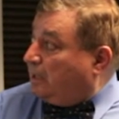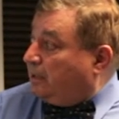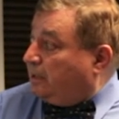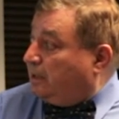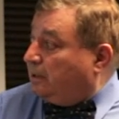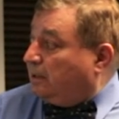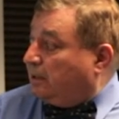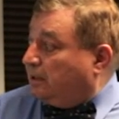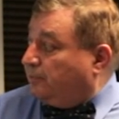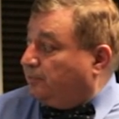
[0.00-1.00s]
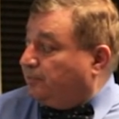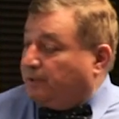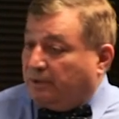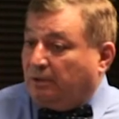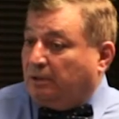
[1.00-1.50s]
Then,
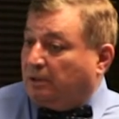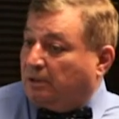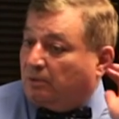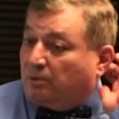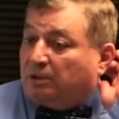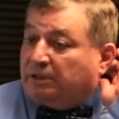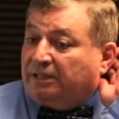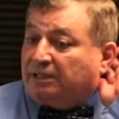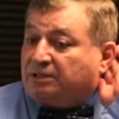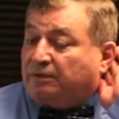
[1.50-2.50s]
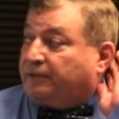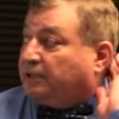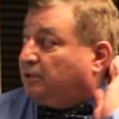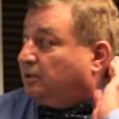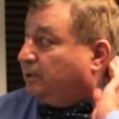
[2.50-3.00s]
World Index of
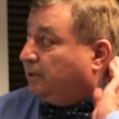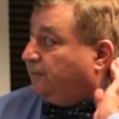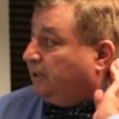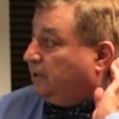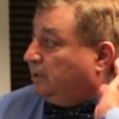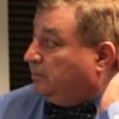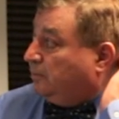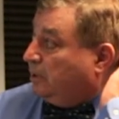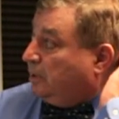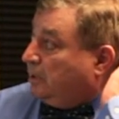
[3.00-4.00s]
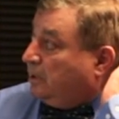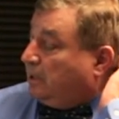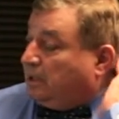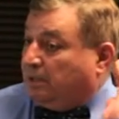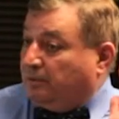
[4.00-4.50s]
Economic Freedom.
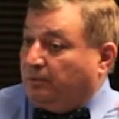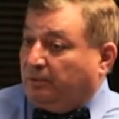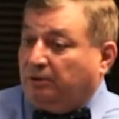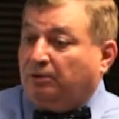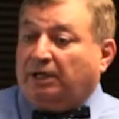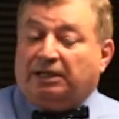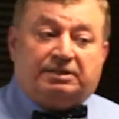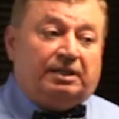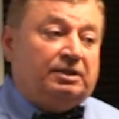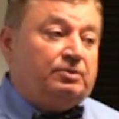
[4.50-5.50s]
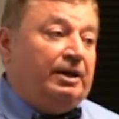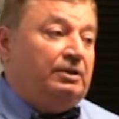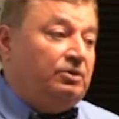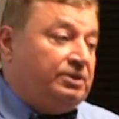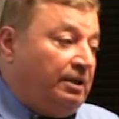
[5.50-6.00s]
In the United States, we are
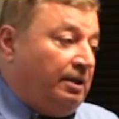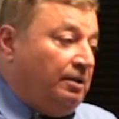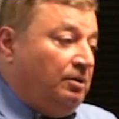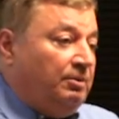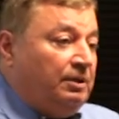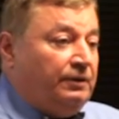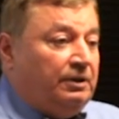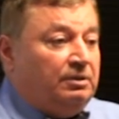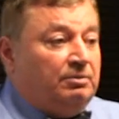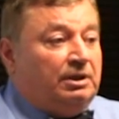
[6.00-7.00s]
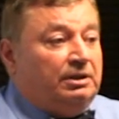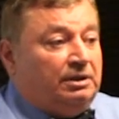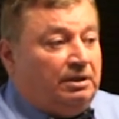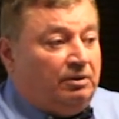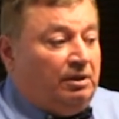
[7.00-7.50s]
losing economic freedom right
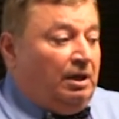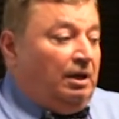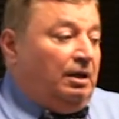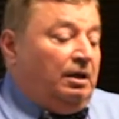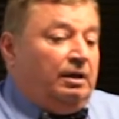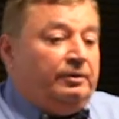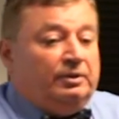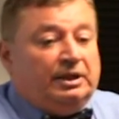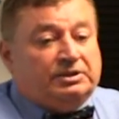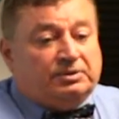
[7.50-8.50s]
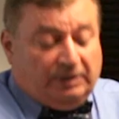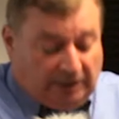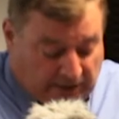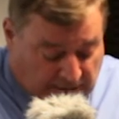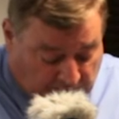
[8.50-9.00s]
now. When
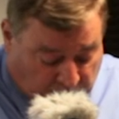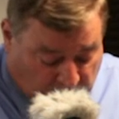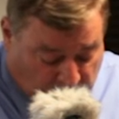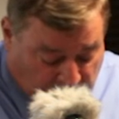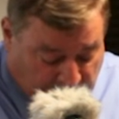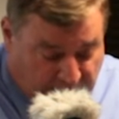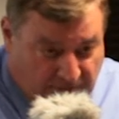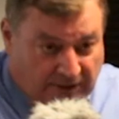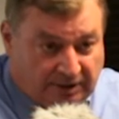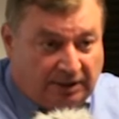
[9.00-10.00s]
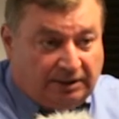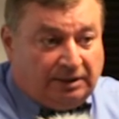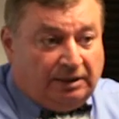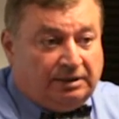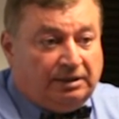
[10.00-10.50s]
I came to the United States in
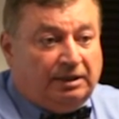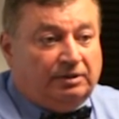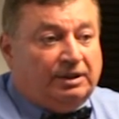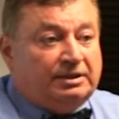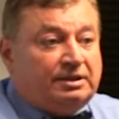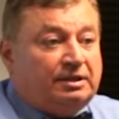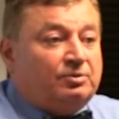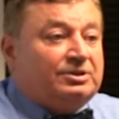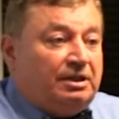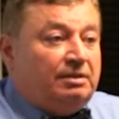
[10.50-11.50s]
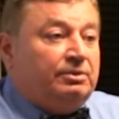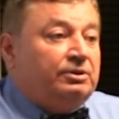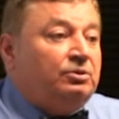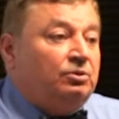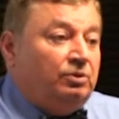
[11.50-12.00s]
1989, the United States was
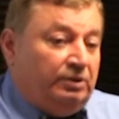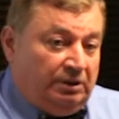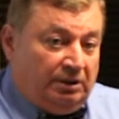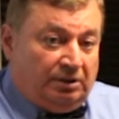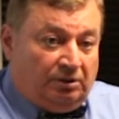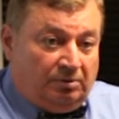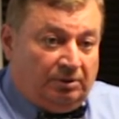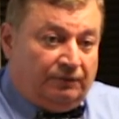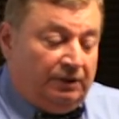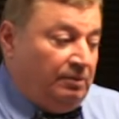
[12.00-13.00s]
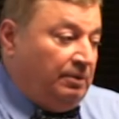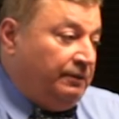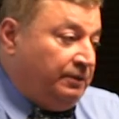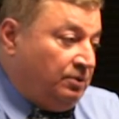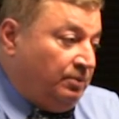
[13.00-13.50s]
number 2 in economic freedom
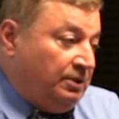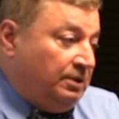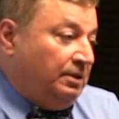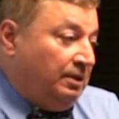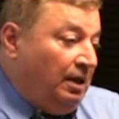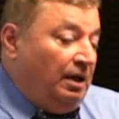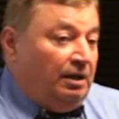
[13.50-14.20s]
after Switzerland.